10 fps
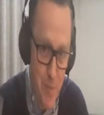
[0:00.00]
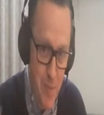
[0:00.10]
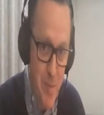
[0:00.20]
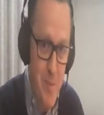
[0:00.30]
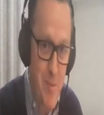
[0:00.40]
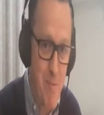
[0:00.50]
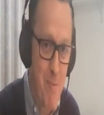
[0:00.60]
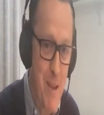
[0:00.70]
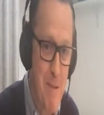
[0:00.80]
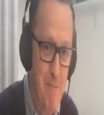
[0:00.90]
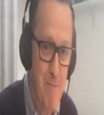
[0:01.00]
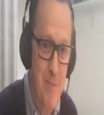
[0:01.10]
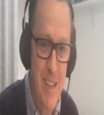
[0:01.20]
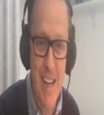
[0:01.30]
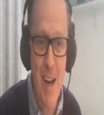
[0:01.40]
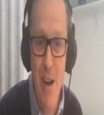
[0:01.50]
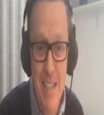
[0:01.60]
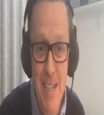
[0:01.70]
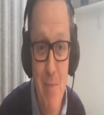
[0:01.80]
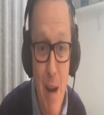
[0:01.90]
fantastic. There you go. I
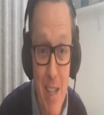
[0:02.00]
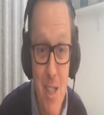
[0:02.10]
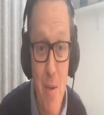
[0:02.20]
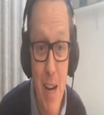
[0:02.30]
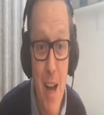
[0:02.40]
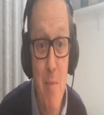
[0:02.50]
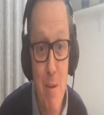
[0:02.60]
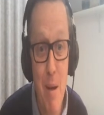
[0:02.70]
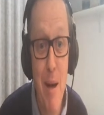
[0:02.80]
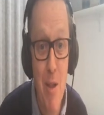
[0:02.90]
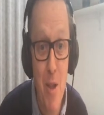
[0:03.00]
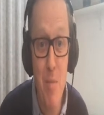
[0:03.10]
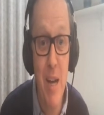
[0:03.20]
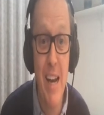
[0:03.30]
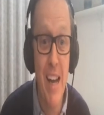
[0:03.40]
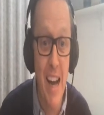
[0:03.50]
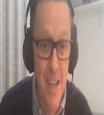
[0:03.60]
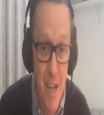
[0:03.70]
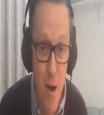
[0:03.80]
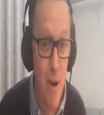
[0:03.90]
didn't, when I opened my mouth at the beginning, I
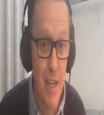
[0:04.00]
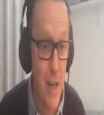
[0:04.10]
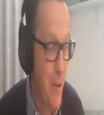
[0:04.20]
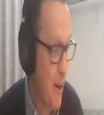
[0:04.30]
had no idea